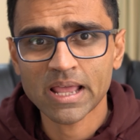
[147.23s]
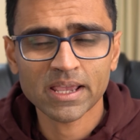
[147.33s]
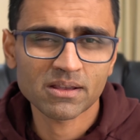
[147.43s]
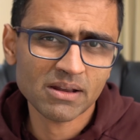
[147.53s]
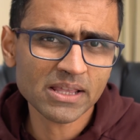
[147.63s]

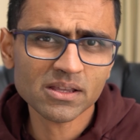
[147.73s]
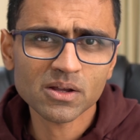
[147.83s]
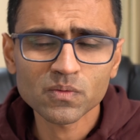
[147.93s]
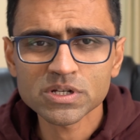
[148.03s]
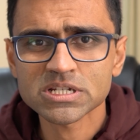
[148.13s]
like the
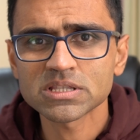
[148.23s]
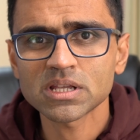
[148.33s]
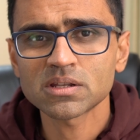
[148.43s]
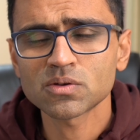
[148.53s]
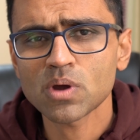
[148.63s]
conversation
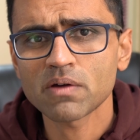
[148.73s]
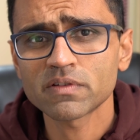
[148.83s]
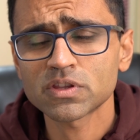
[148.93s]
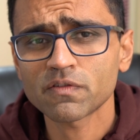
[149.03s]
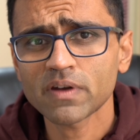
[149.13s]
that you have
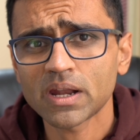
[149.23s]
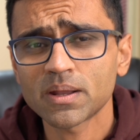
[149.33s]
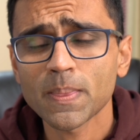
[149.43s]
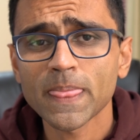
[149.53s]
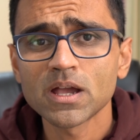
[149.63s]
with your friend.